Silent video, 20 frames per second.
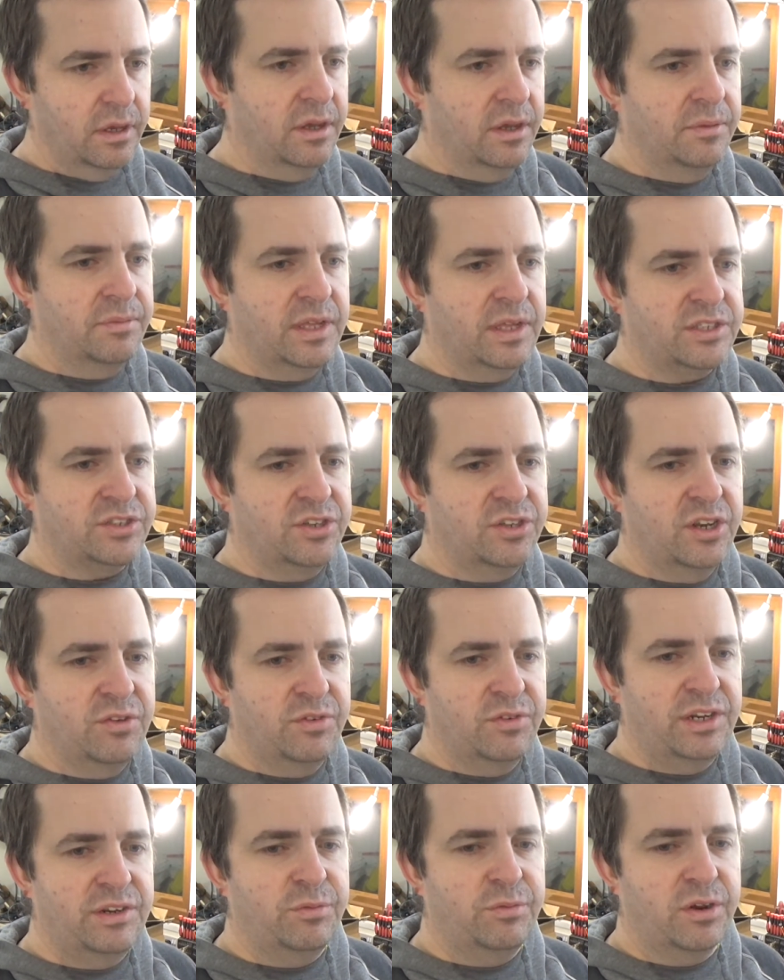That's the
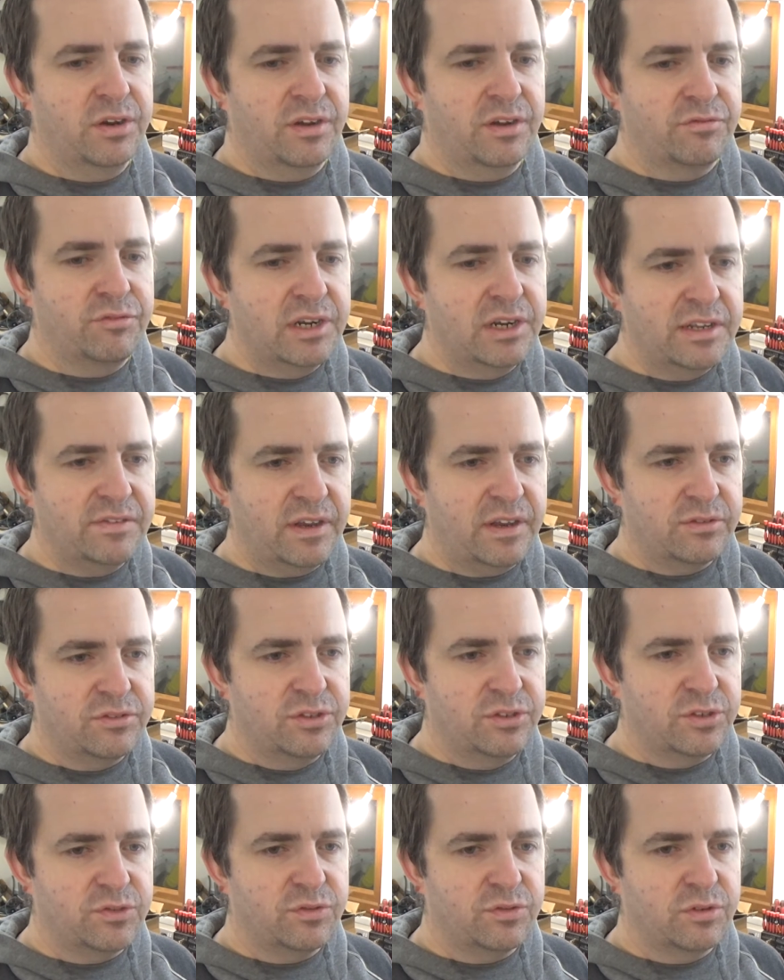only one I've really found
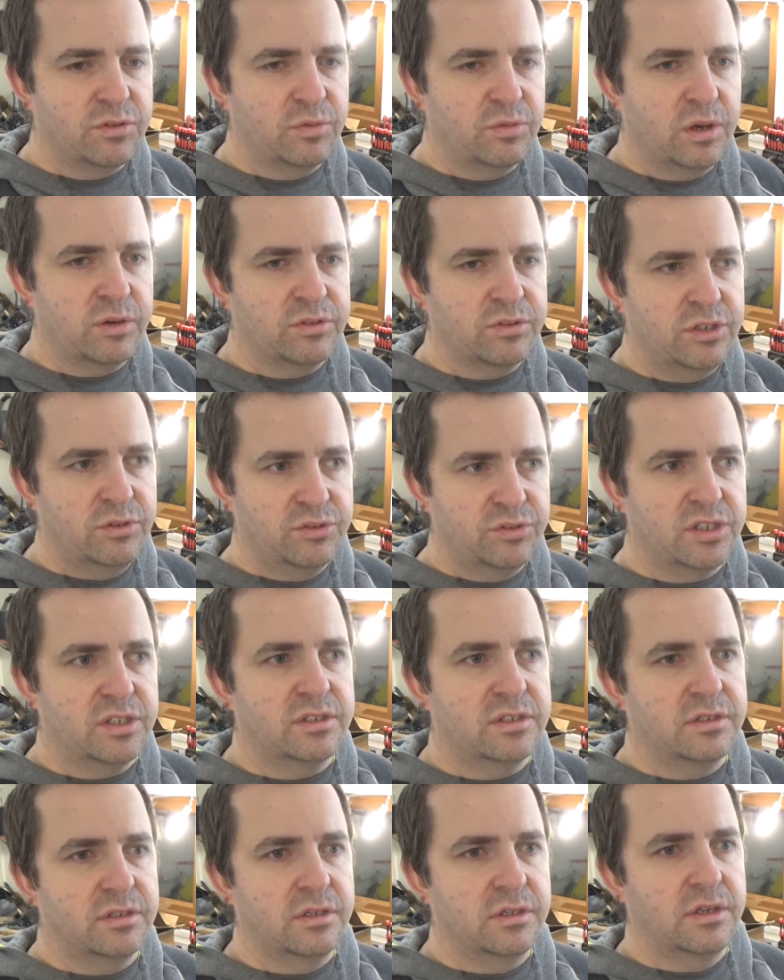useful while
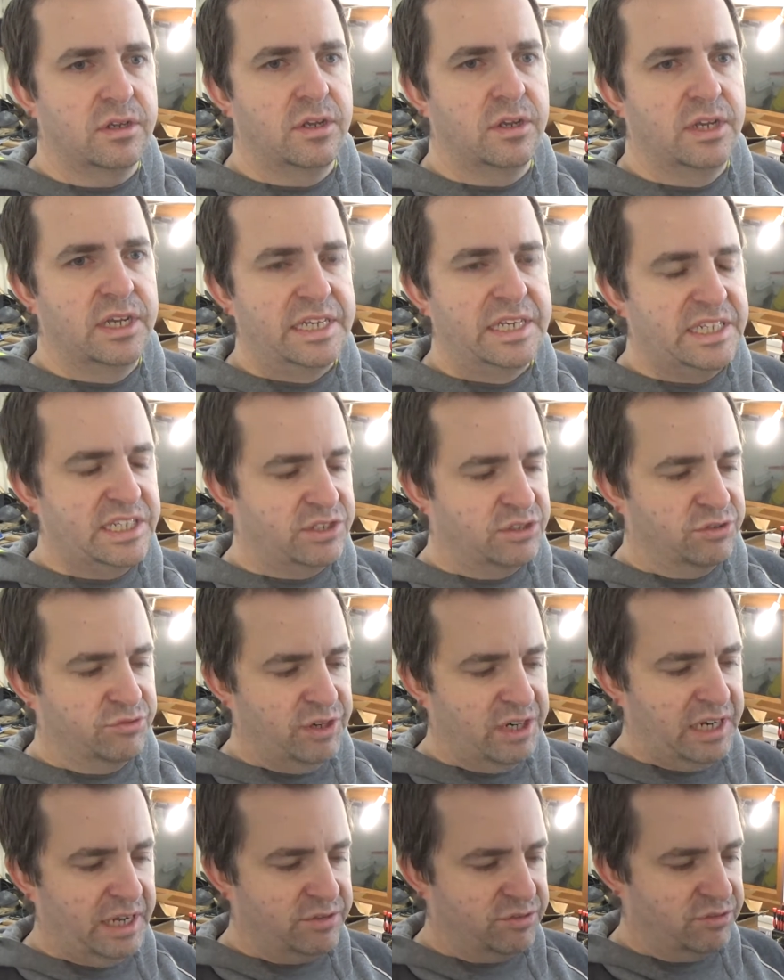using digital
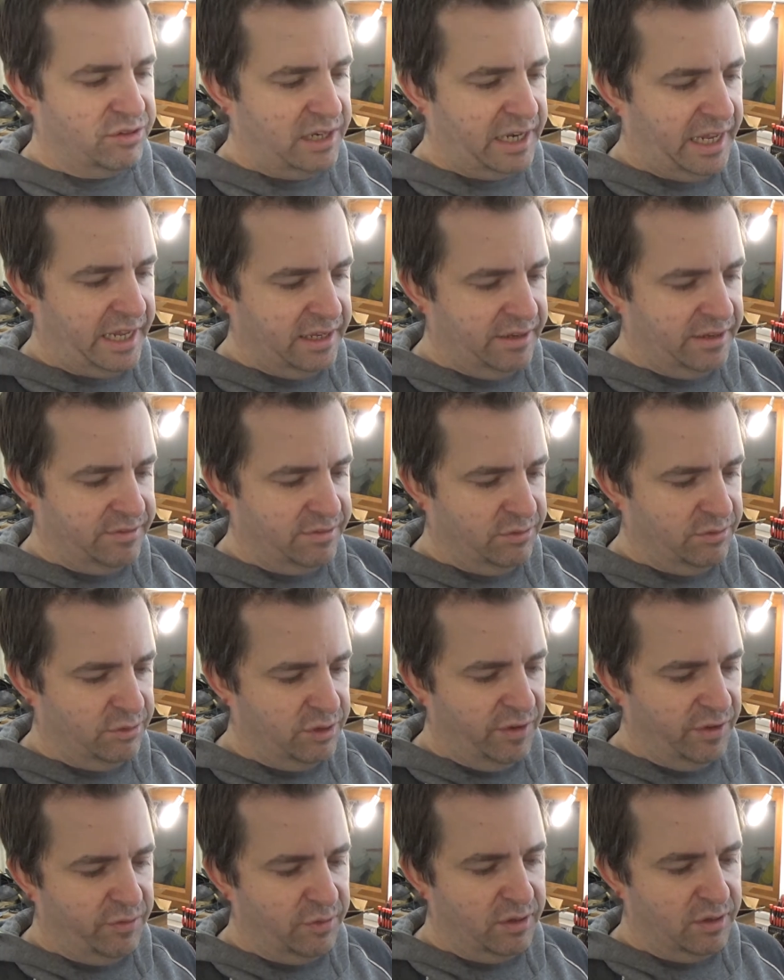readouts on a lathe. All the
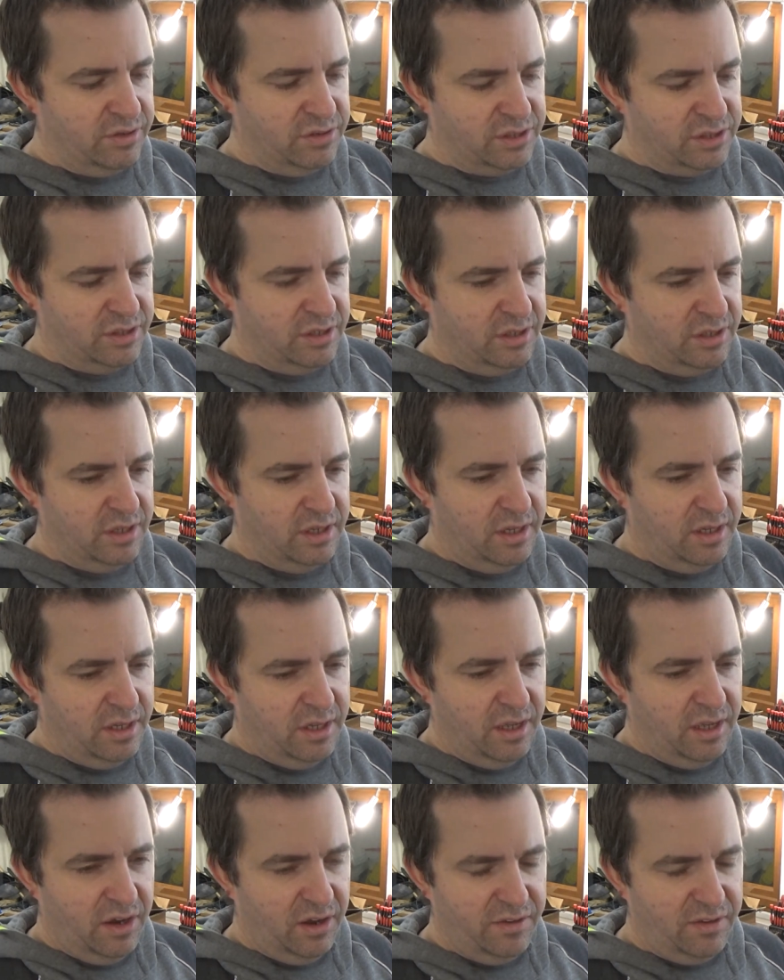other ones,
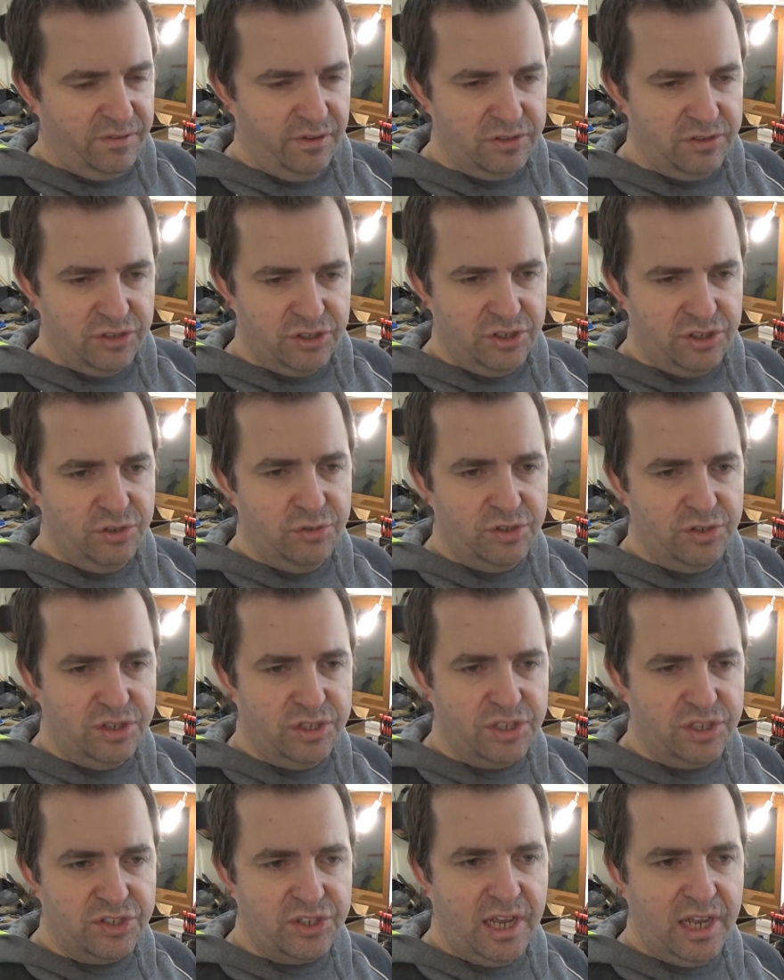I find just using the
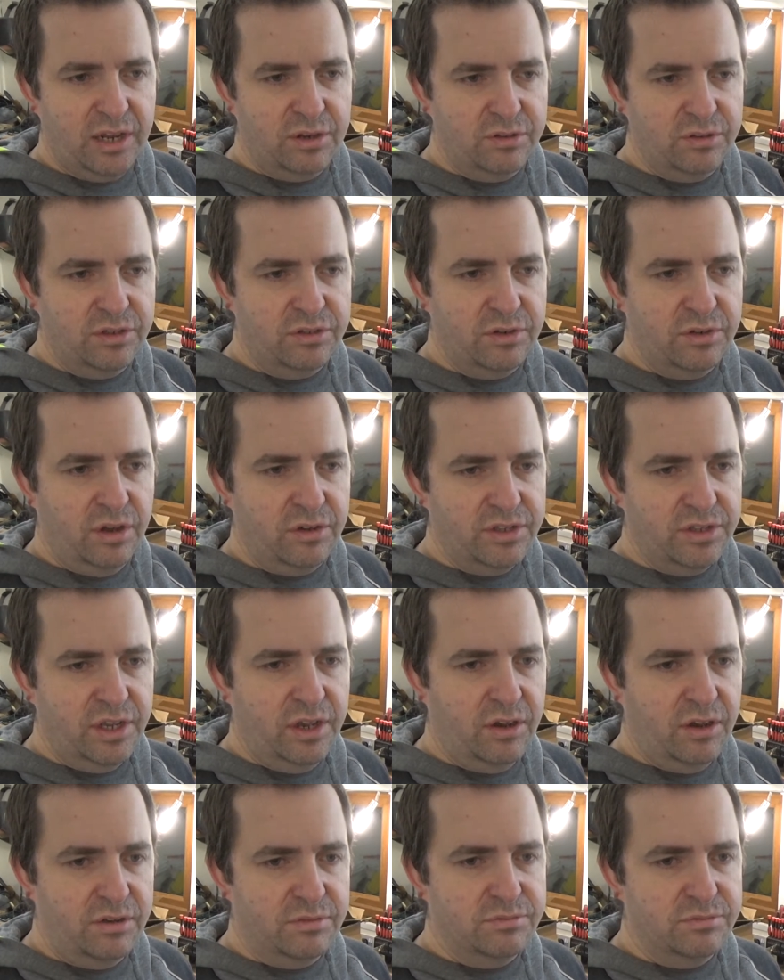scale on the
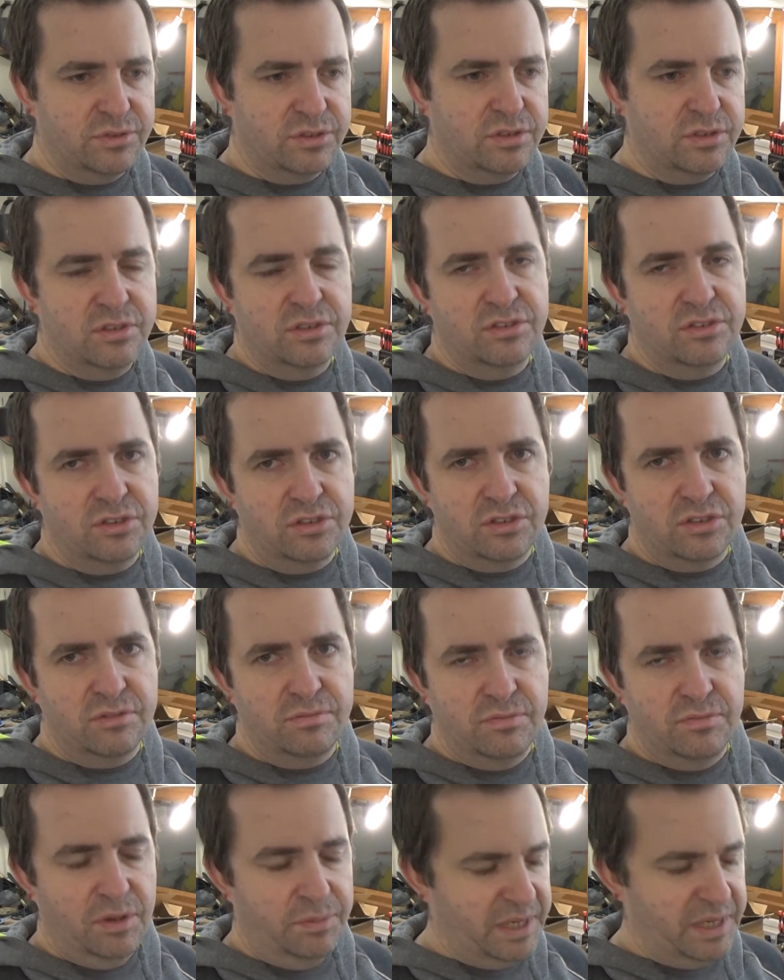arms just
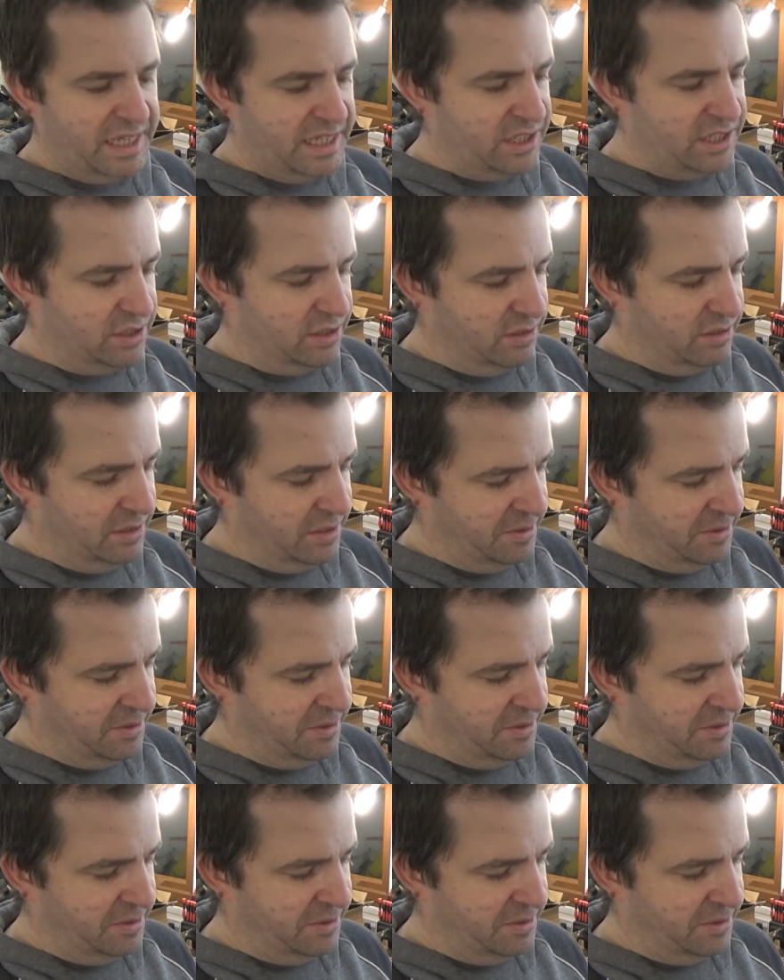a bit easier.